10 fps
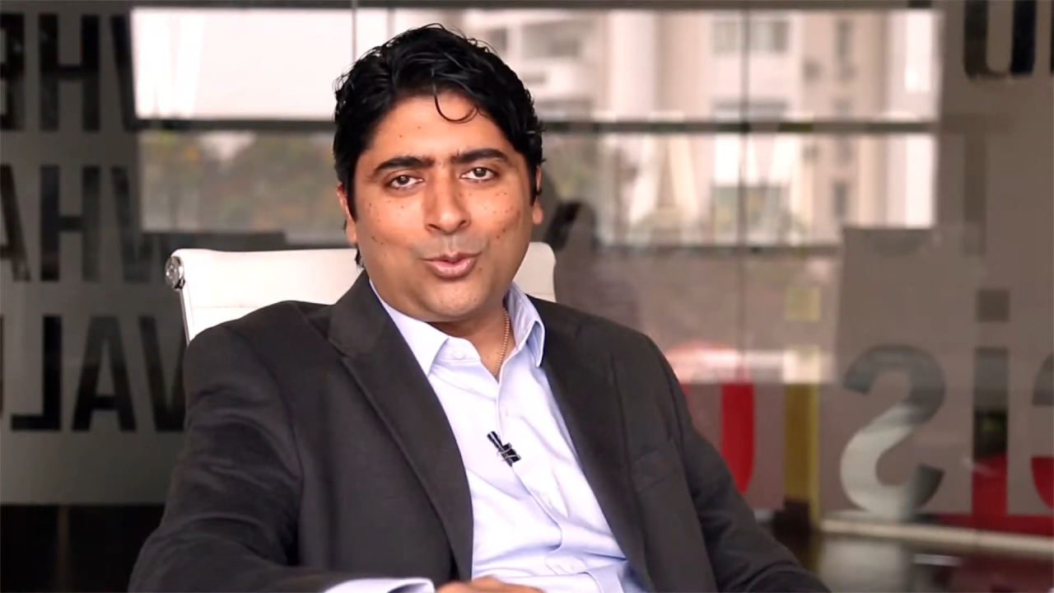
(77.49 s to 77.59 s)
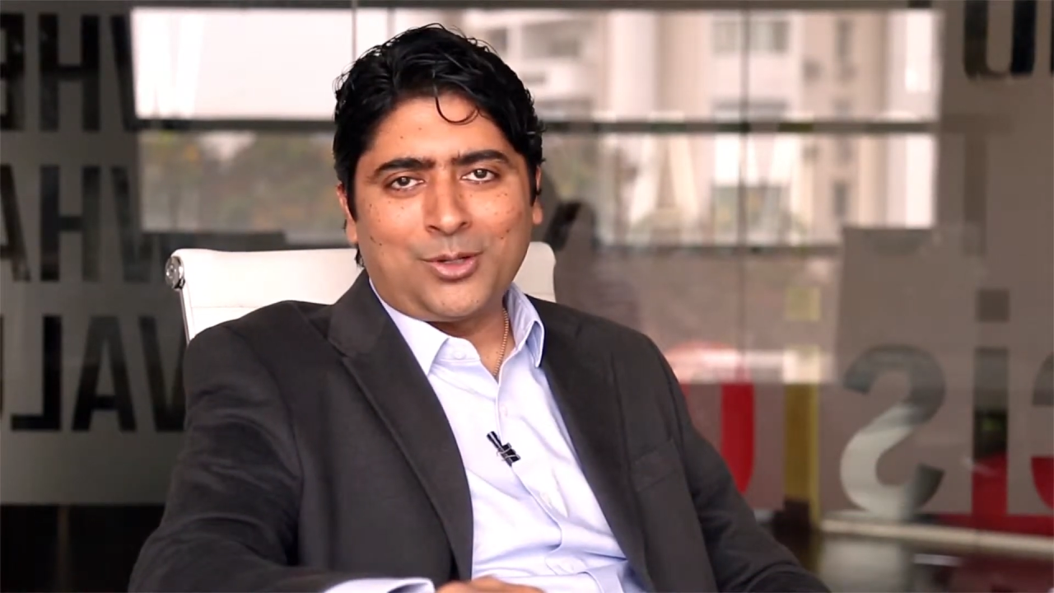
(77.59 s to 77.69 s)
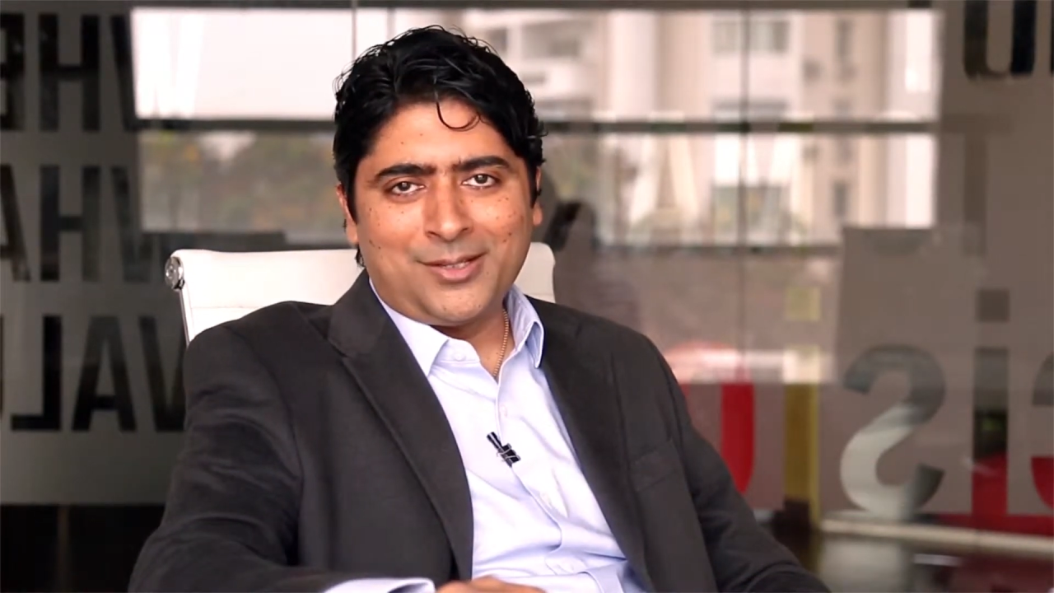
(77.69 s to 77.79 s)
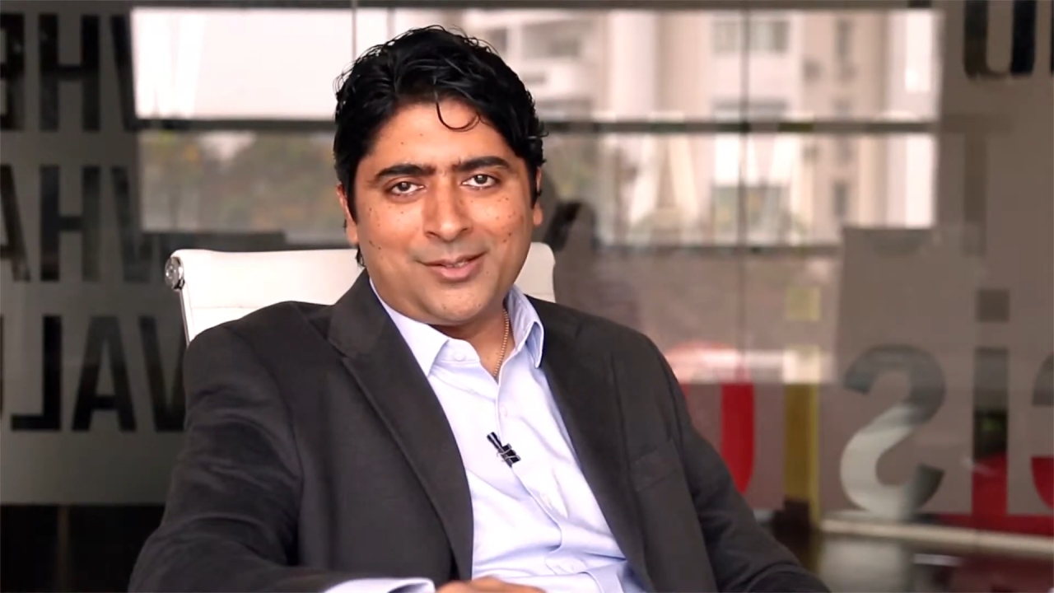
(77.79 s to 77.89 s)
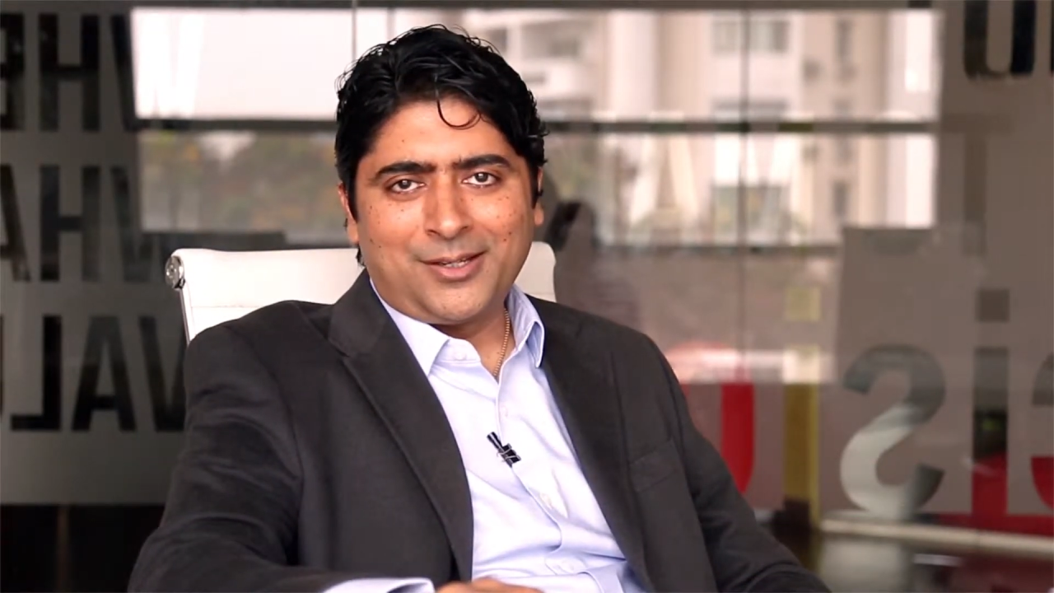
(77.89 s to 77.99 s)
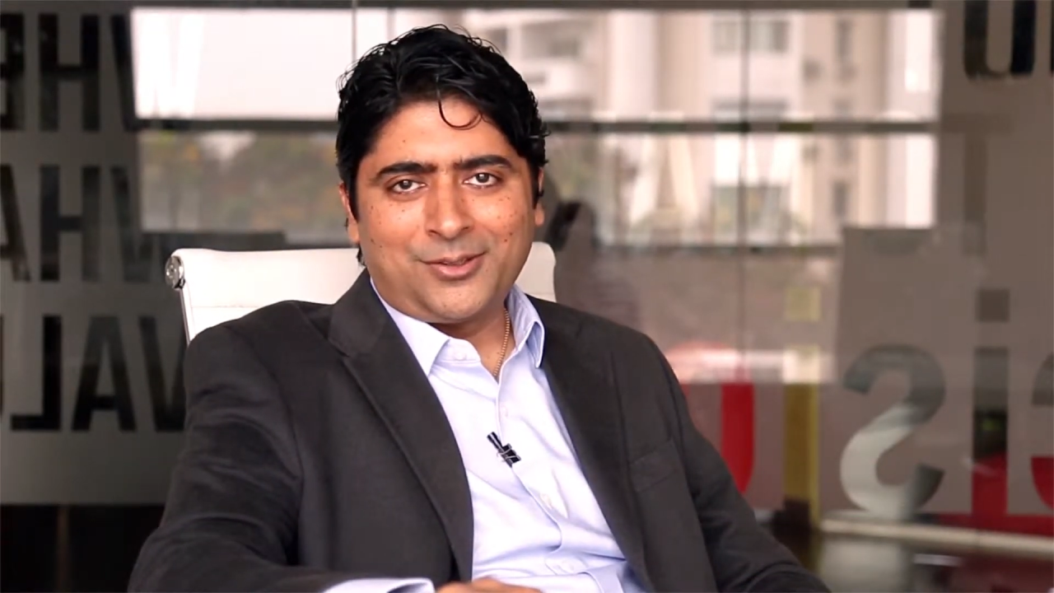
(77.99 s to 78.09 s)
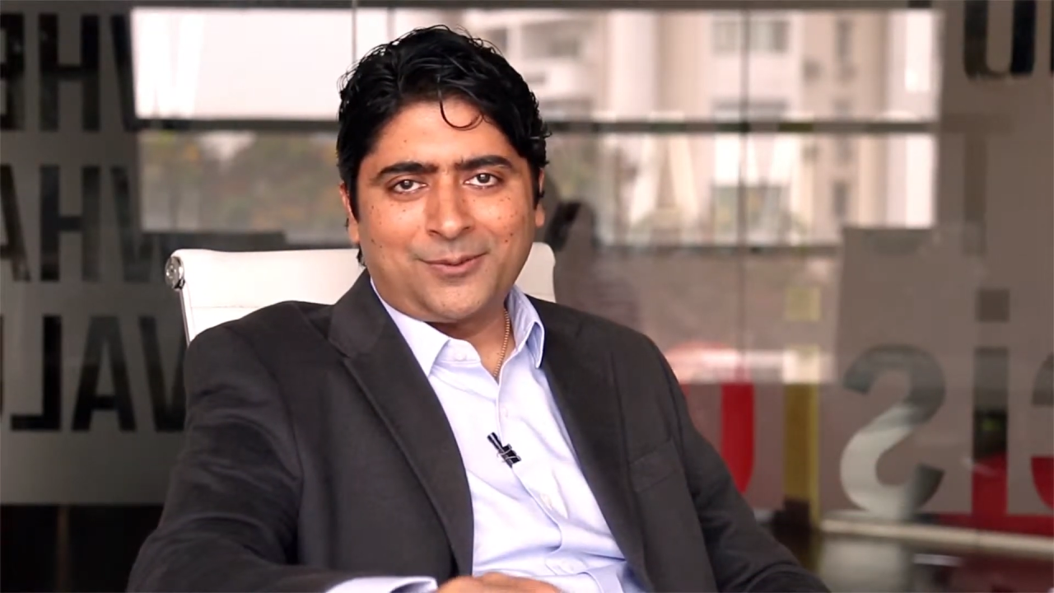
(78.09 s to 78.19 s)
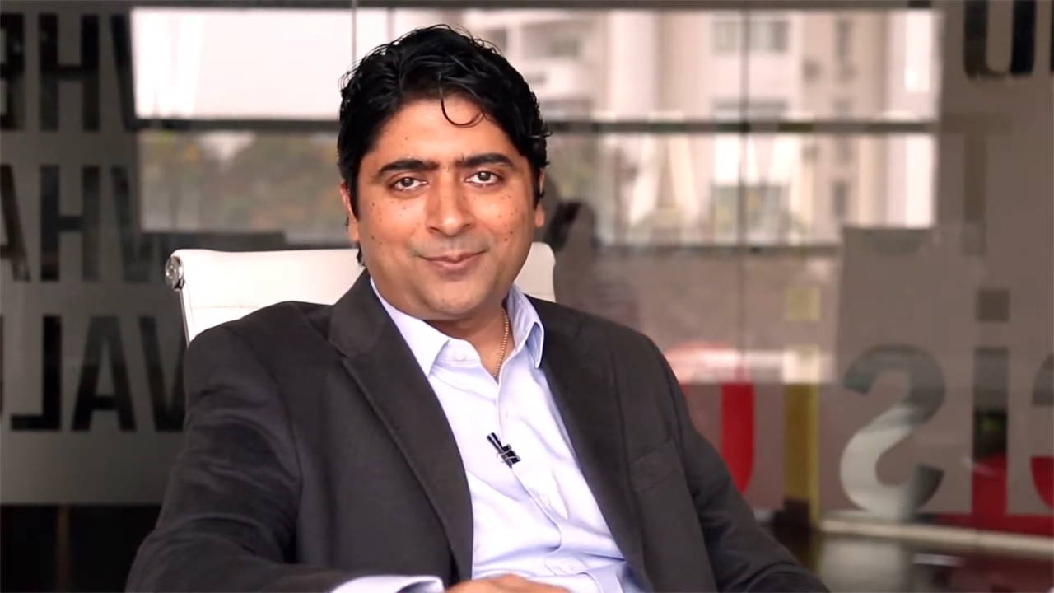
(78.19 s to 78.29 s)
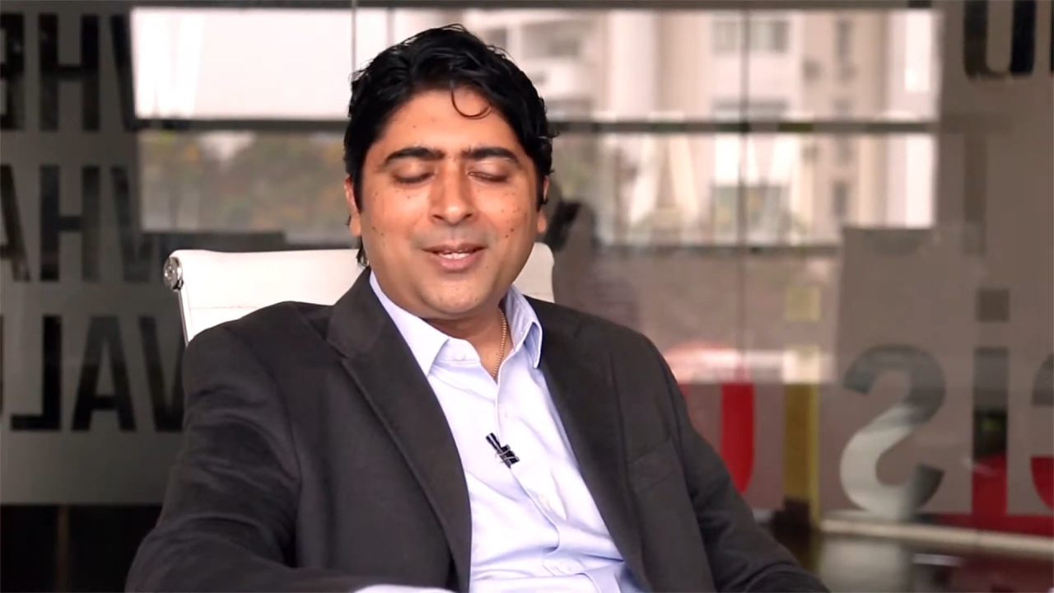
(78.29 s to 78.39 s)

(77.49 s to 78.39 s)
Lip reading: organization.